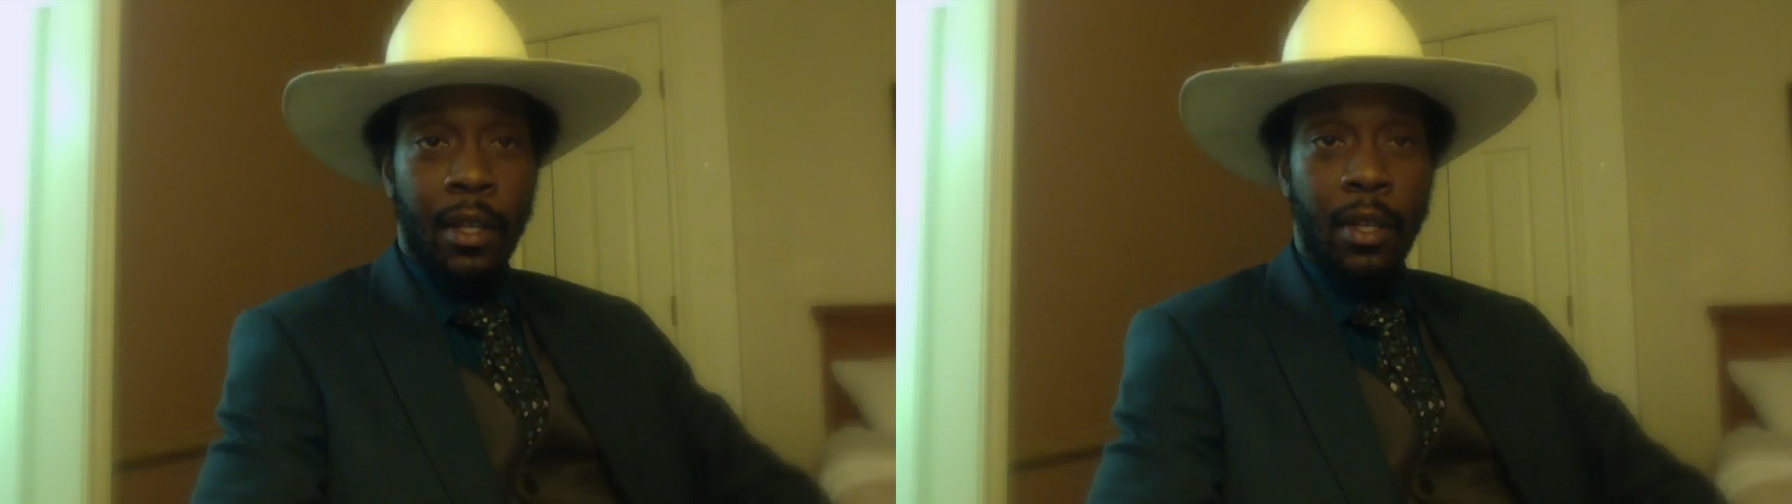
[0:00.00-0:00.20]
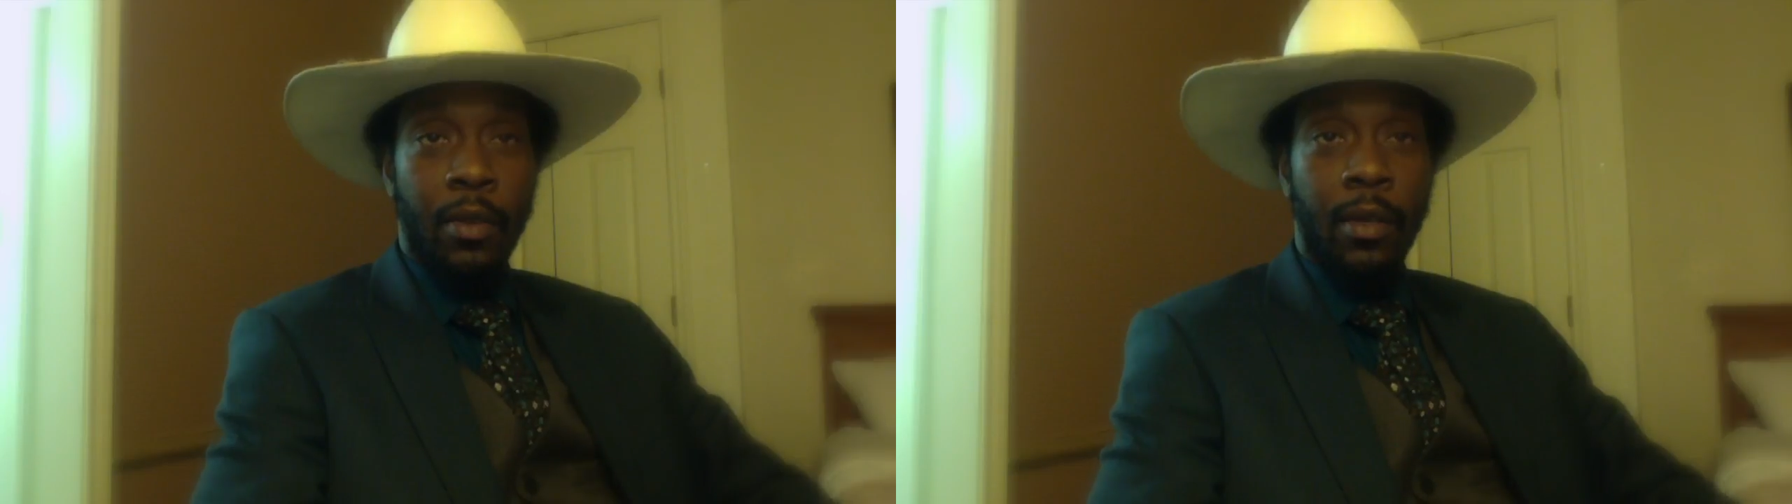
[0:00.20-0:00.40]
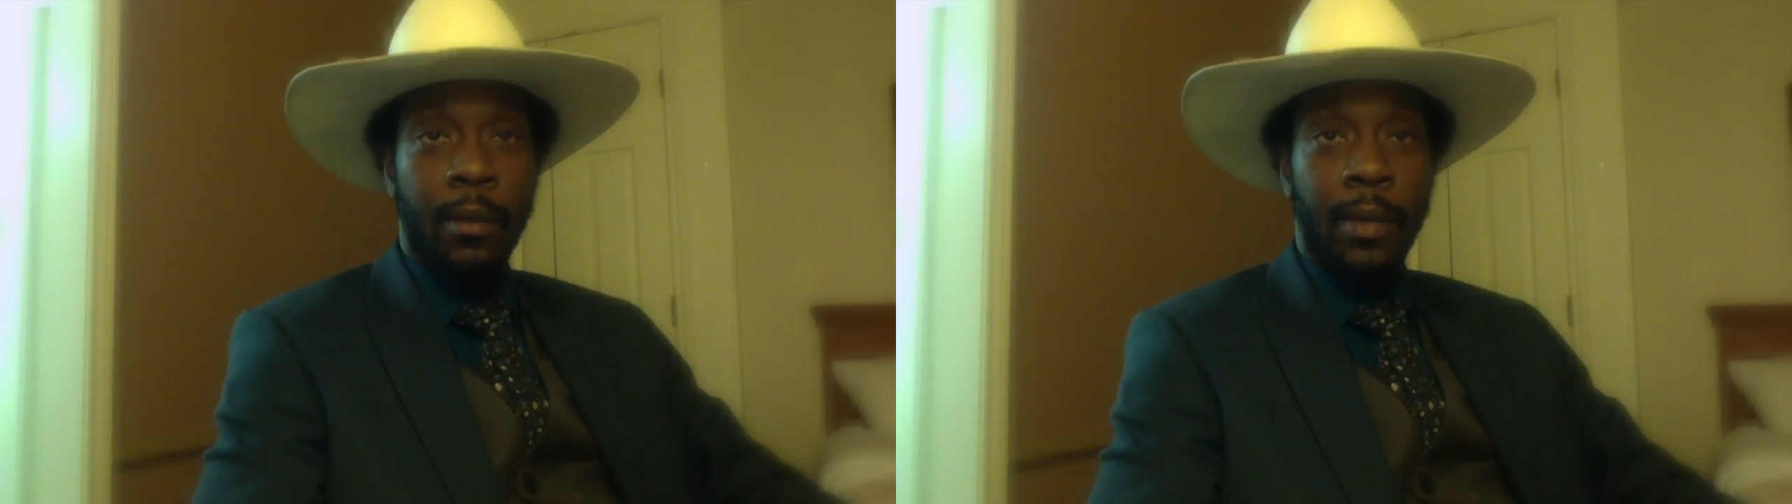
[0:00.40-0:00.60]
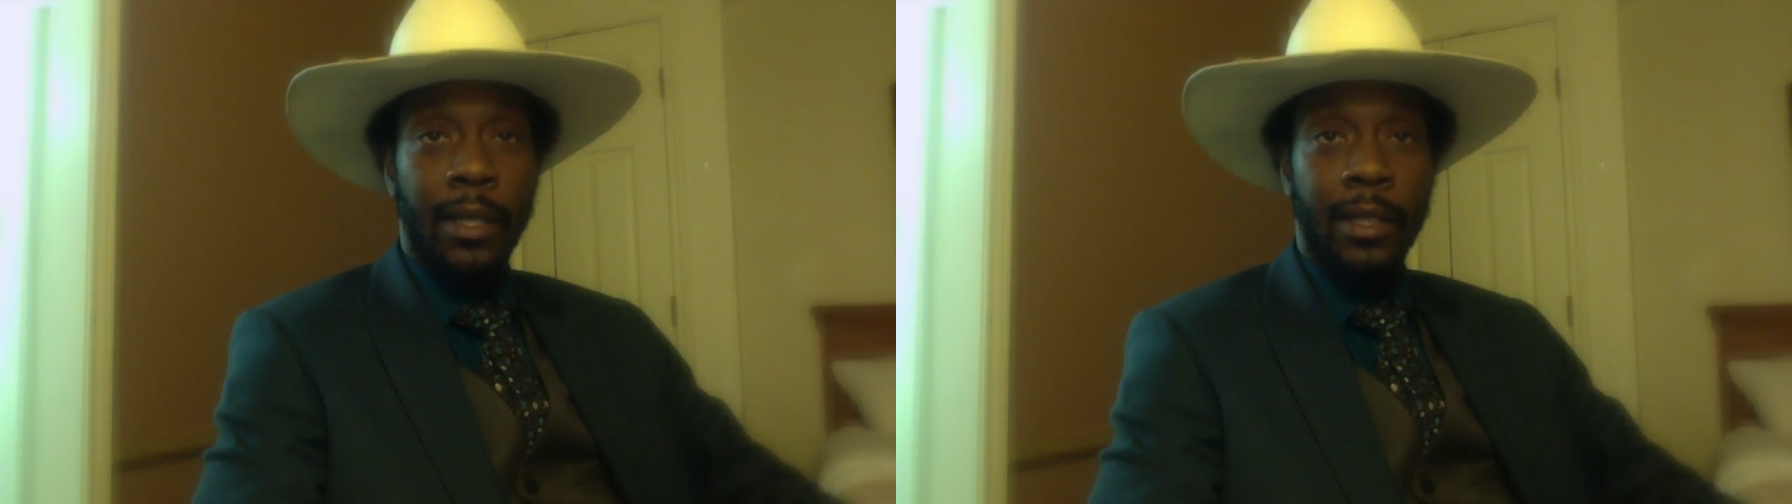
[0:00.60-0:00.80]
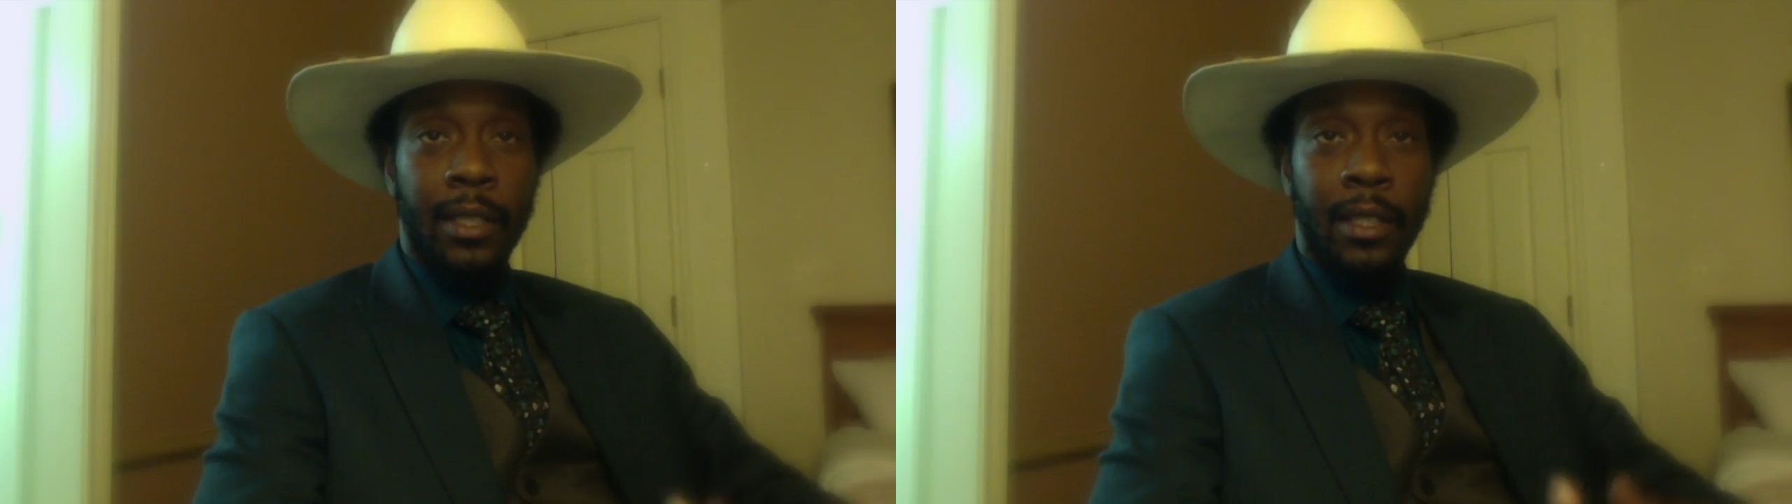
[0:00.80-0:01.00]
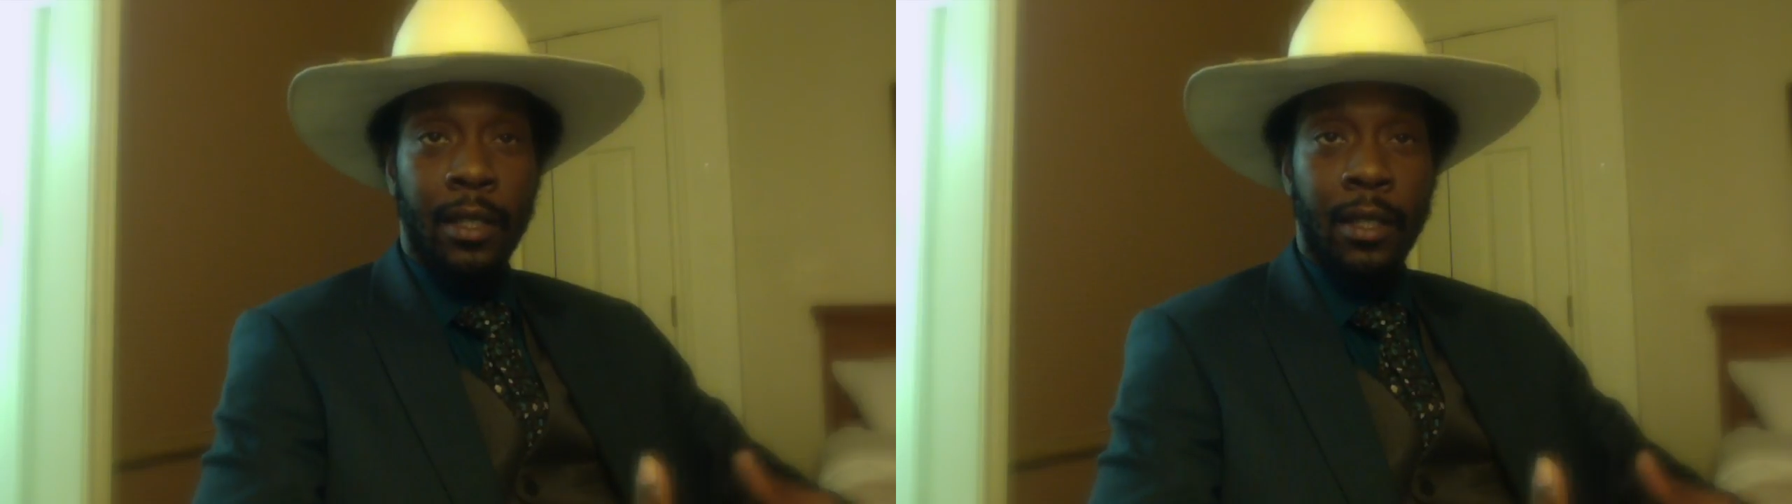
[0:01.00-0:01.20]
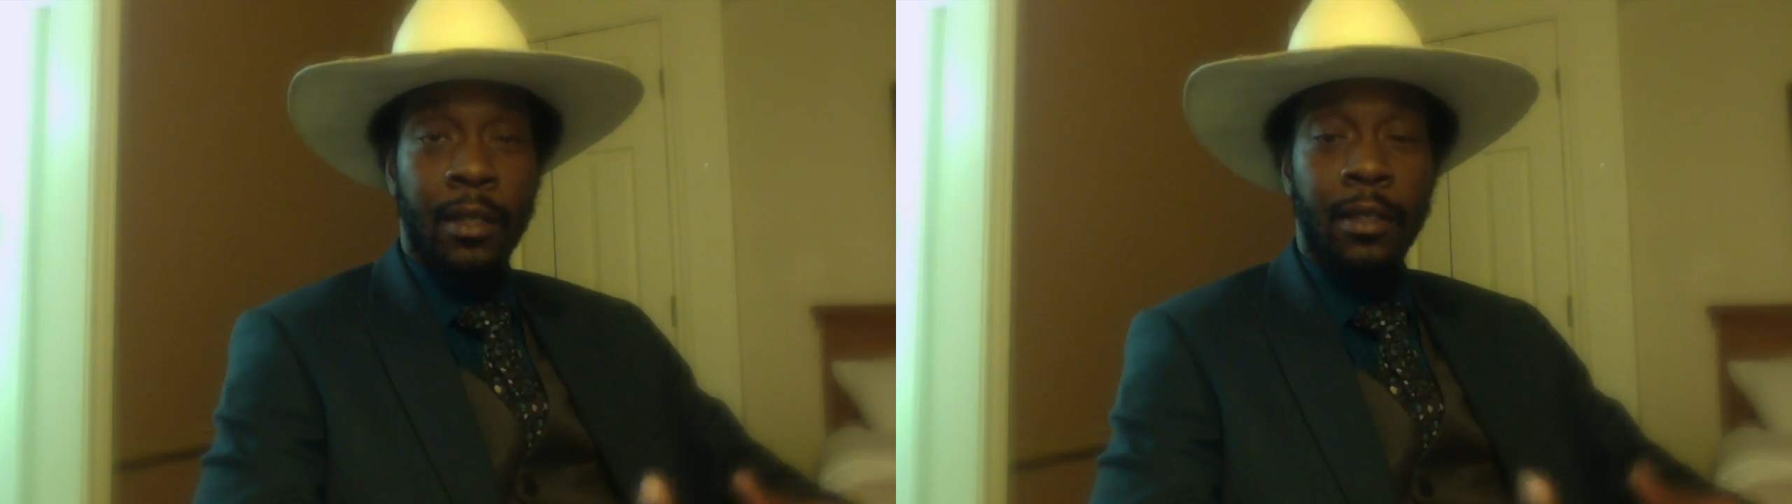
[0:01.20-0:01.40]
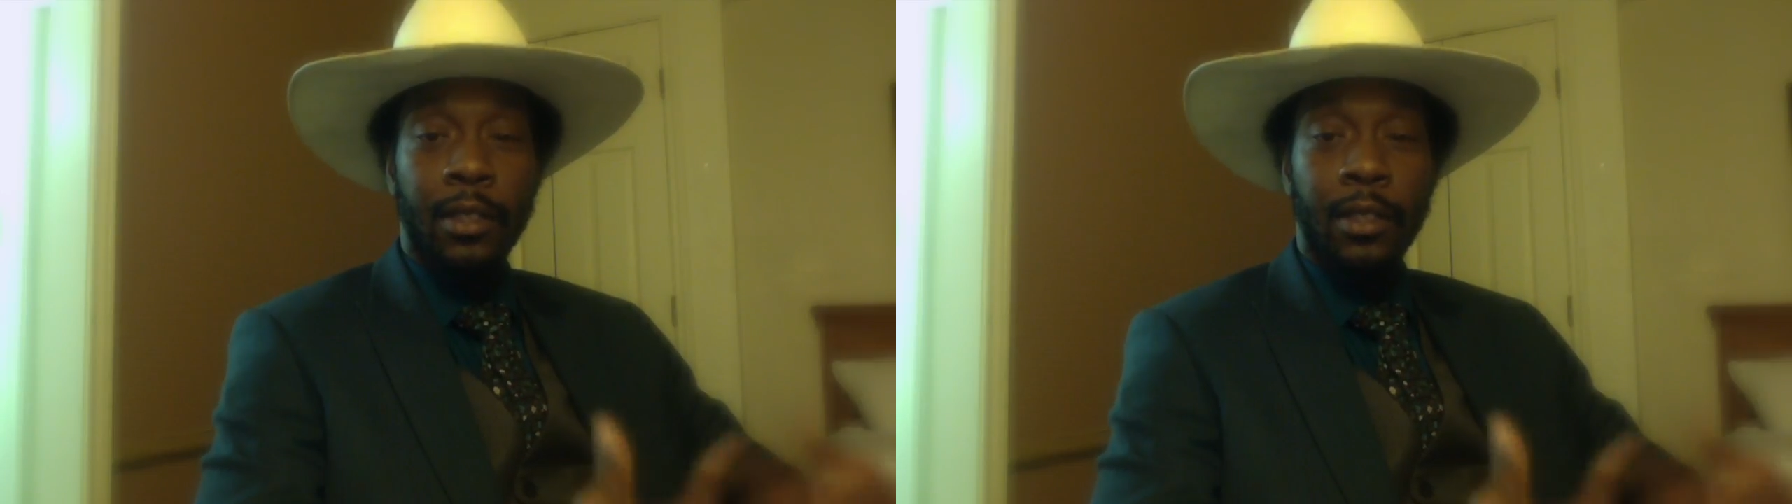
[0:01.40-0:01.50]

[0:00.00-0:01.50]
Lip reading: you commence to